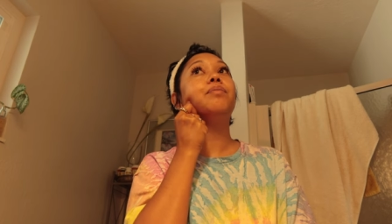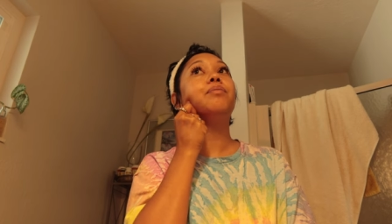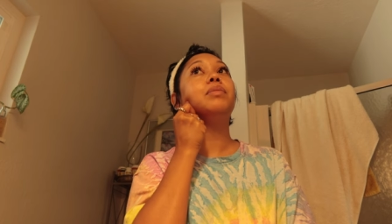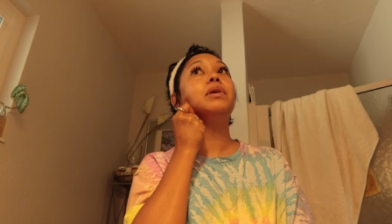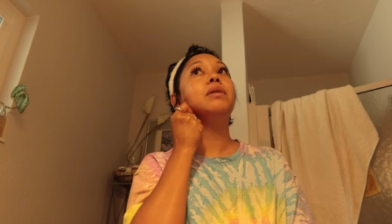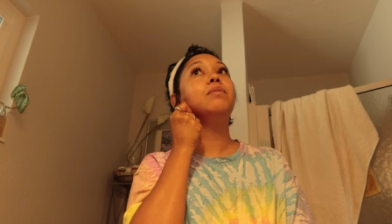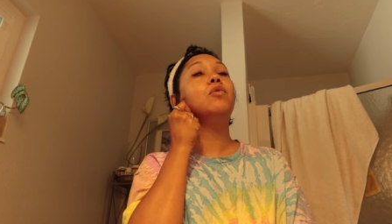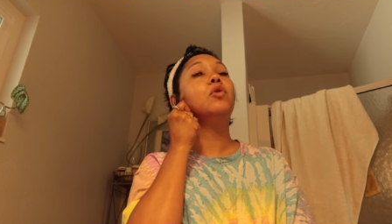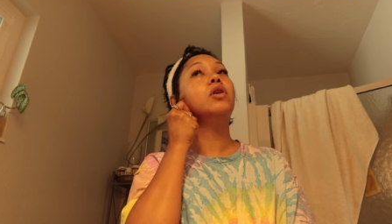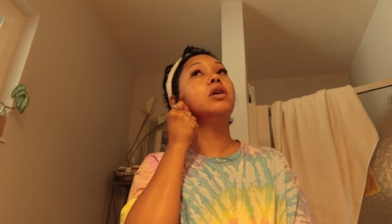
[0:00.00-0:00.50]

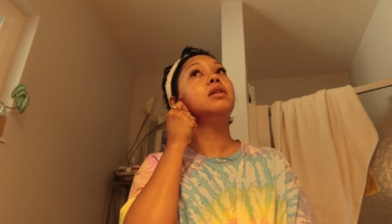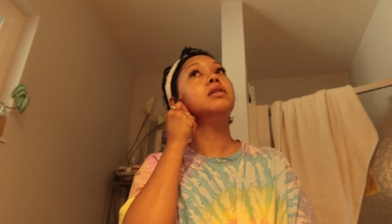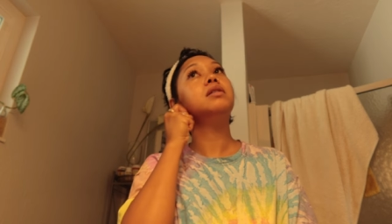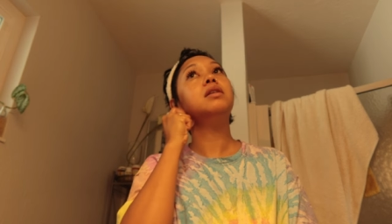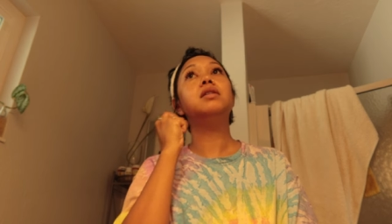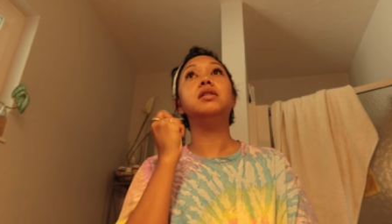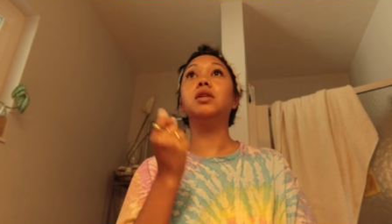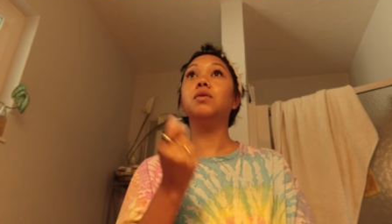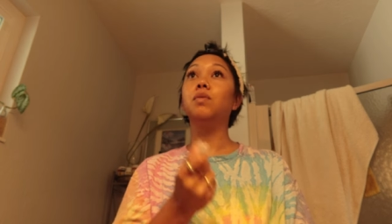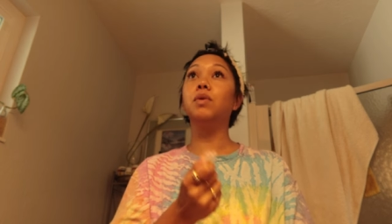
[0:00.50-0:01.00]
being more
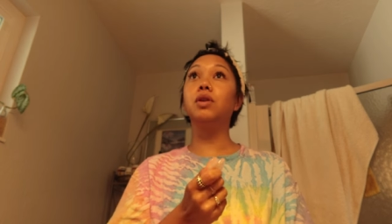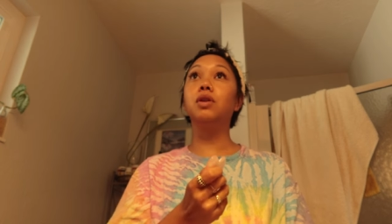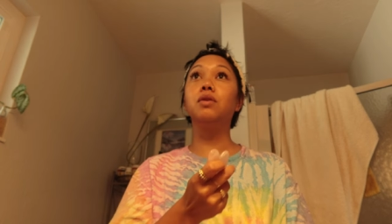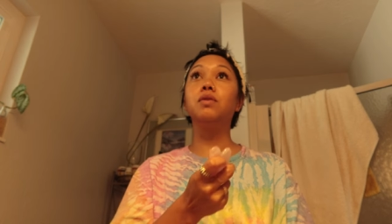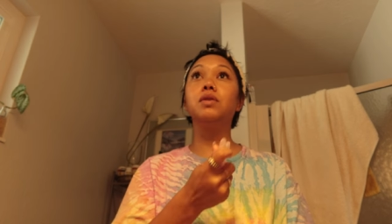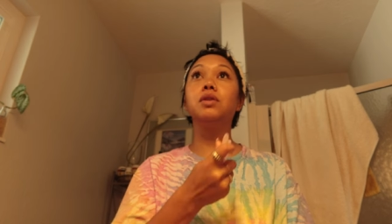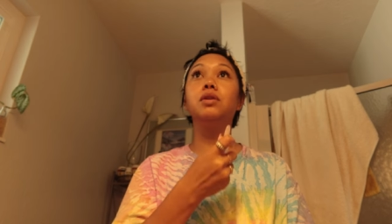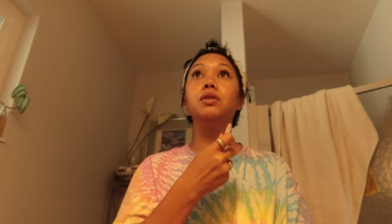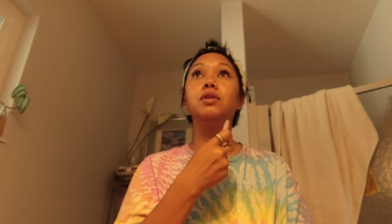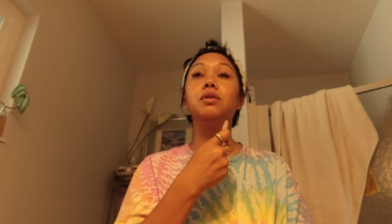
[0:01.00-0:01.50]
consistent with
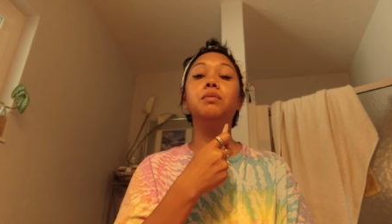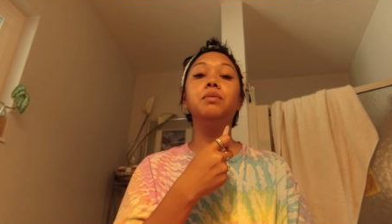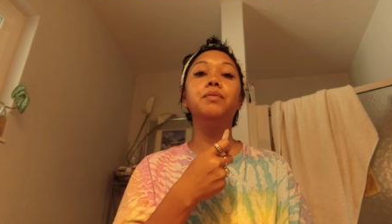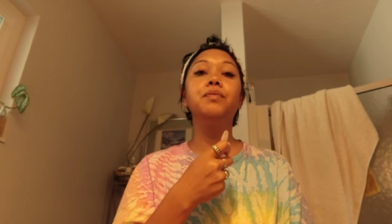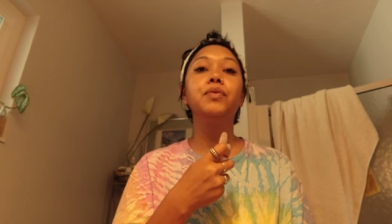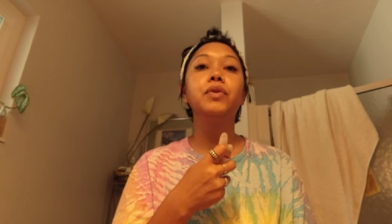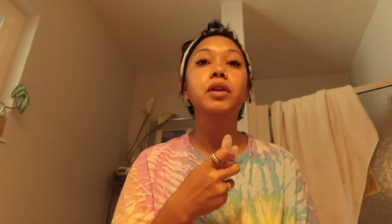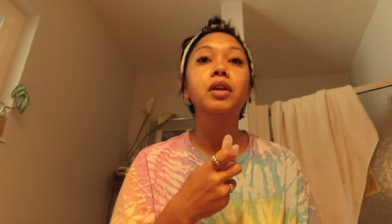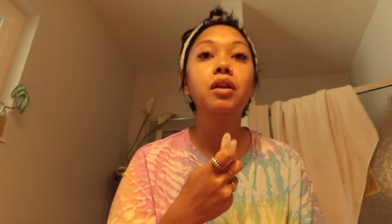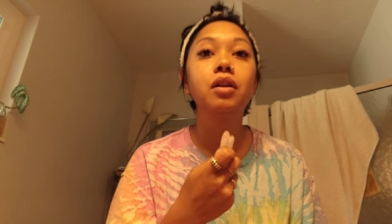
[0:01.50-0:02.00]
YouTube.
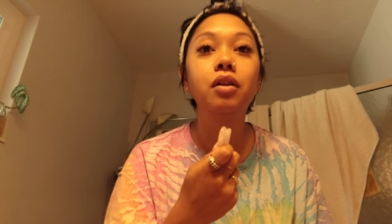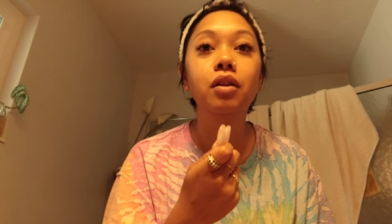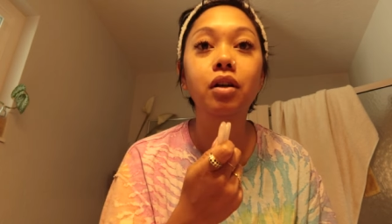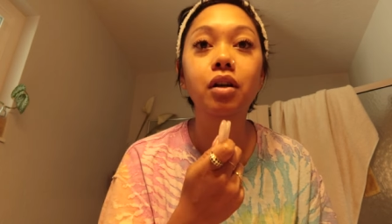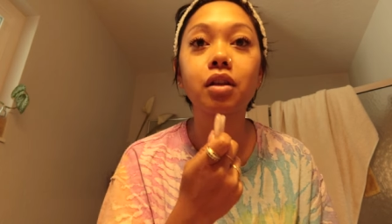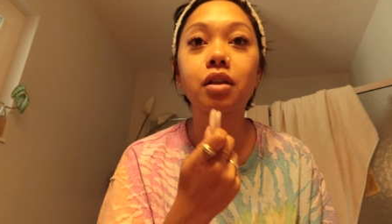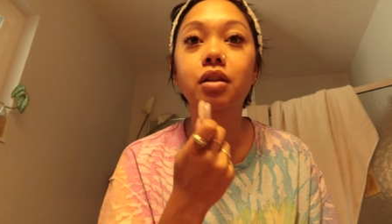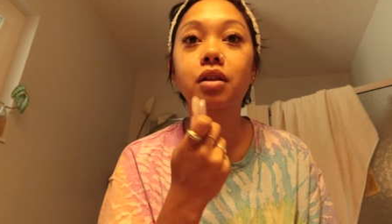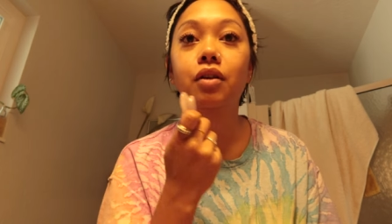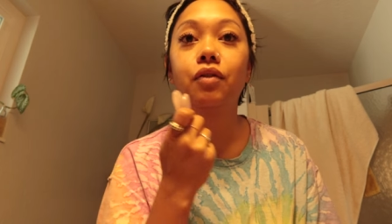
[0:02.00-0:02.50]
Look
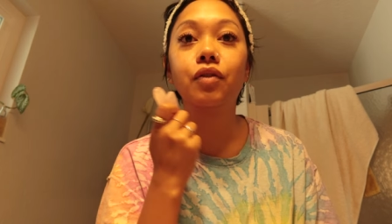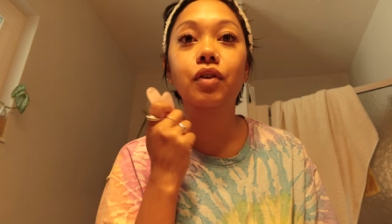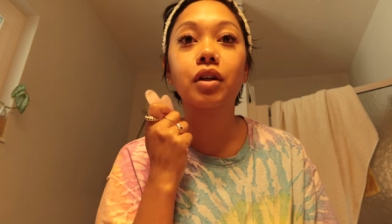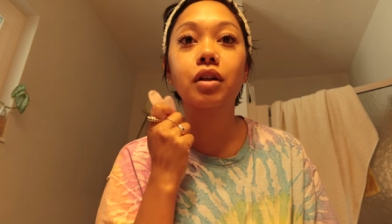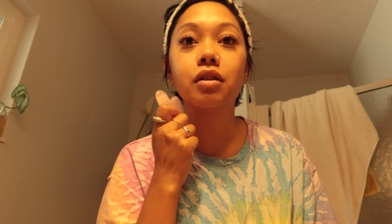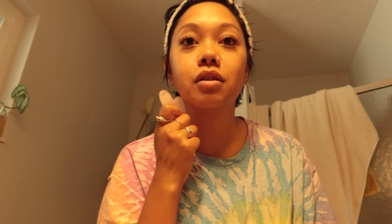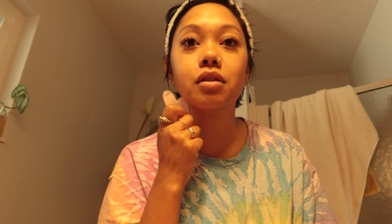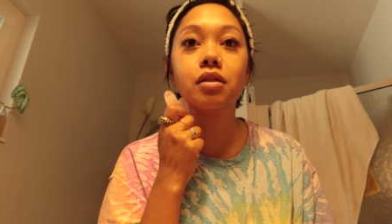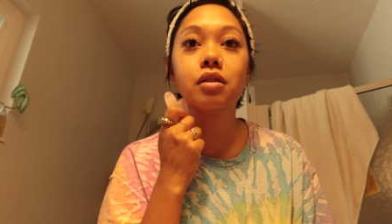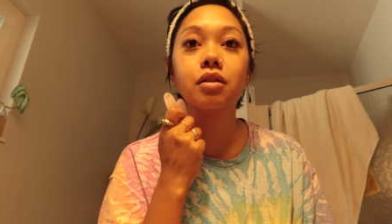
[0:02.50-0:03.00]
at the
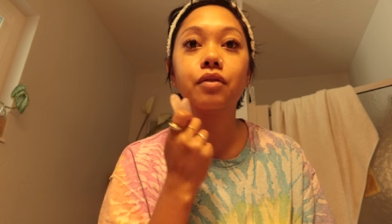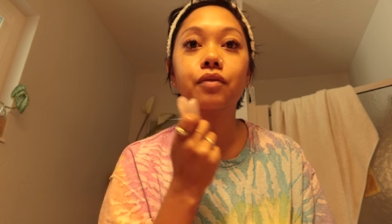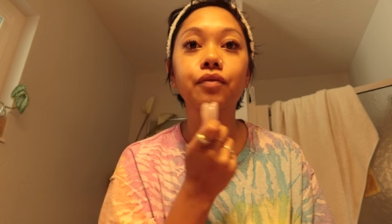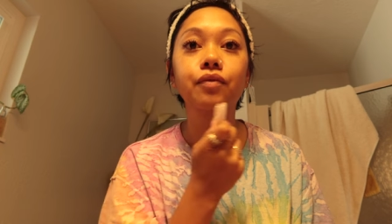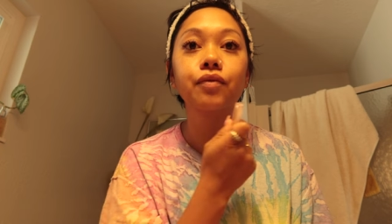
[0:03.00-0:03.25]
difference.